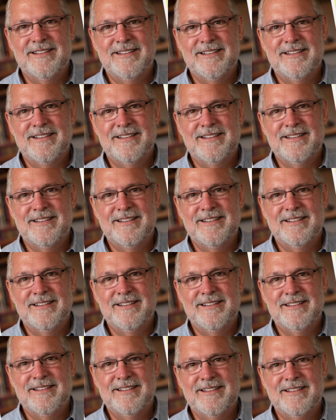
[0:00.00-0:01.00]

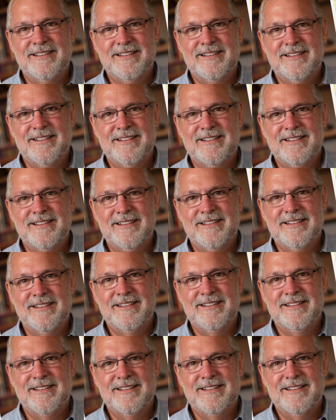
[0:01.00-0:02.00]

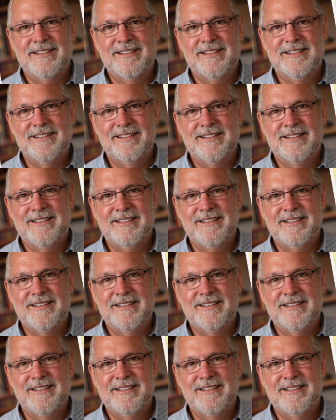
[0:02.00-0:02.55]
(silence)